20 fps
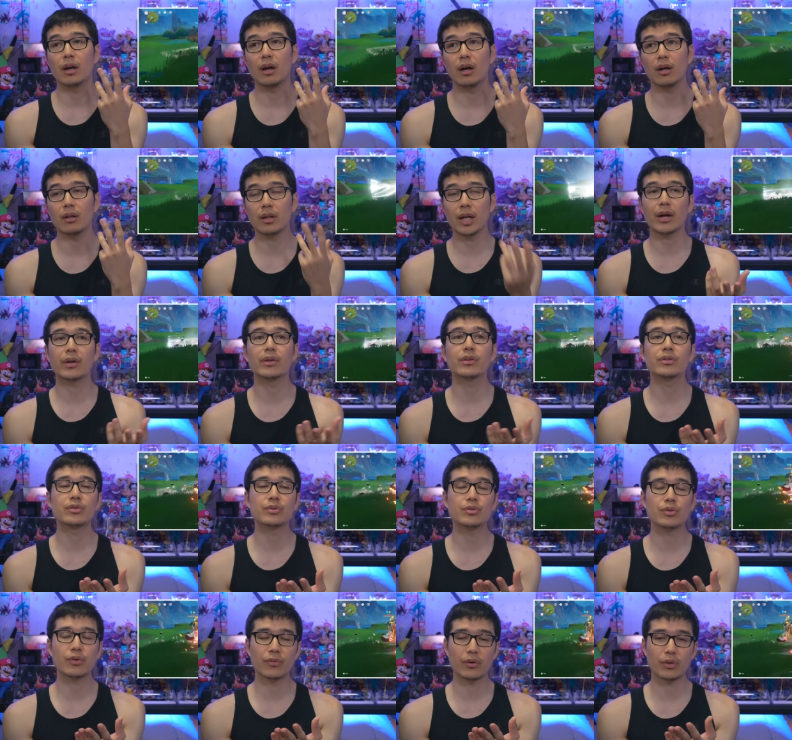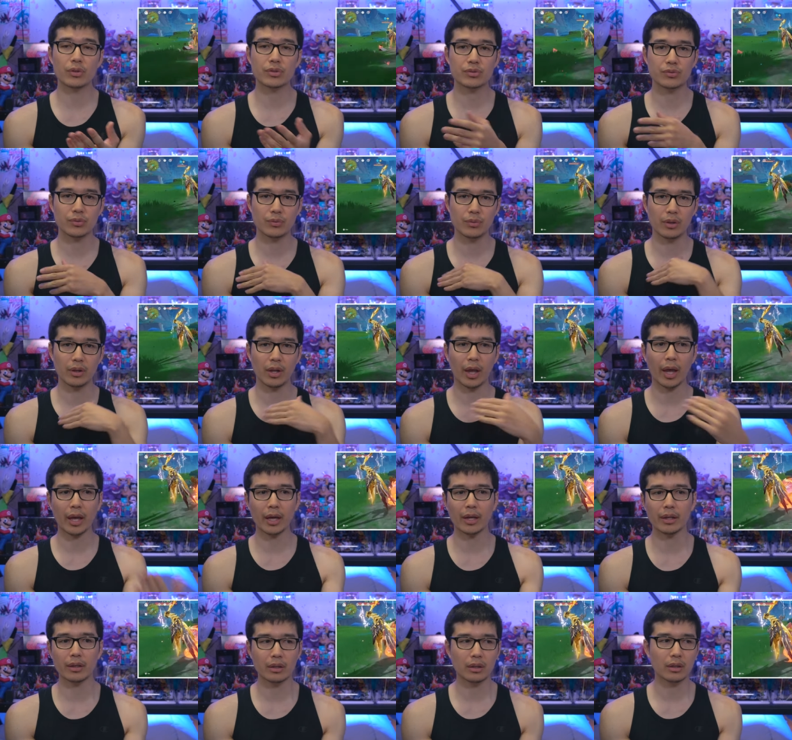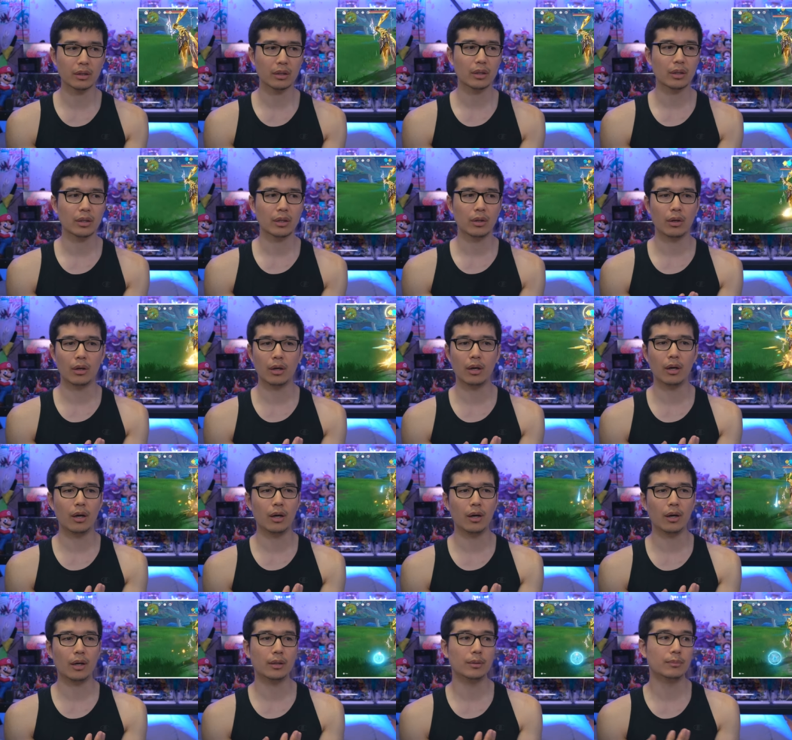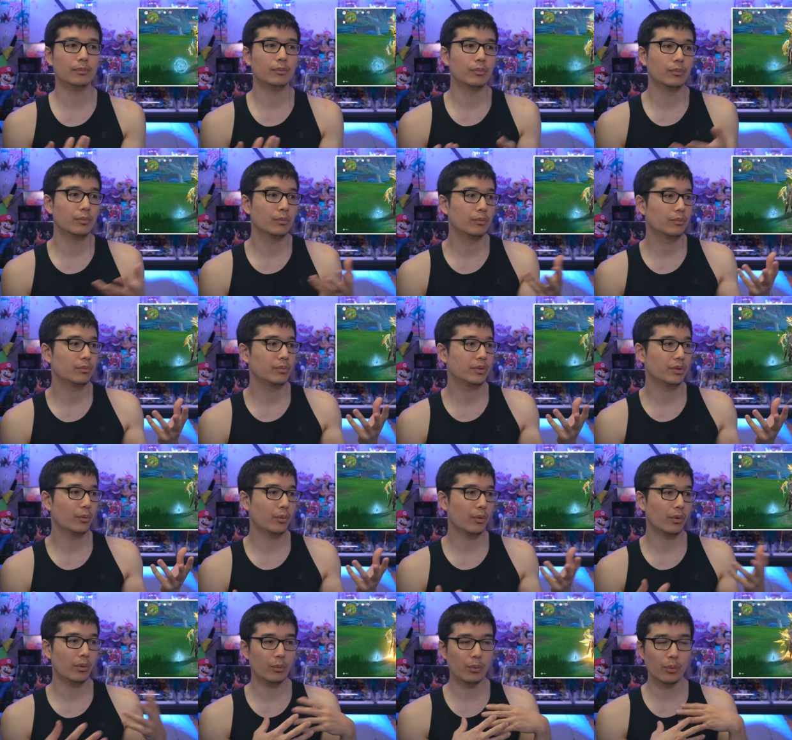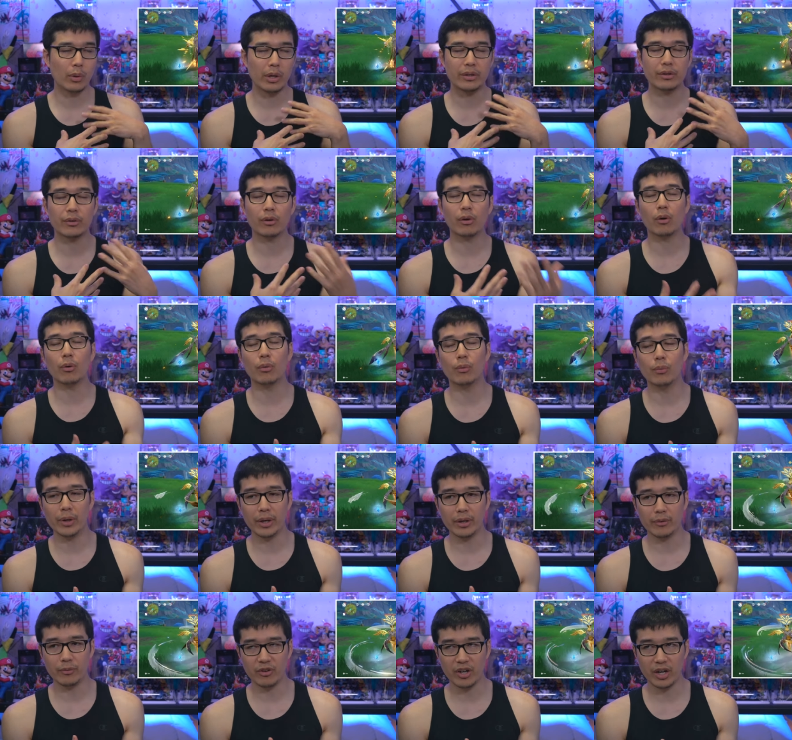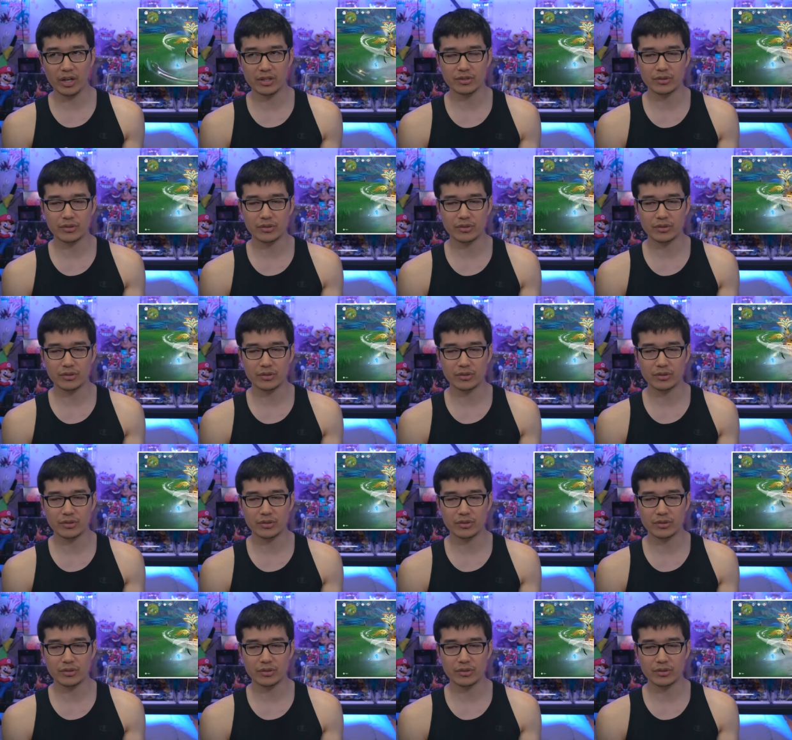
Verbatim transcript: allow you to traverse through the land, um, you know, in their own way, right?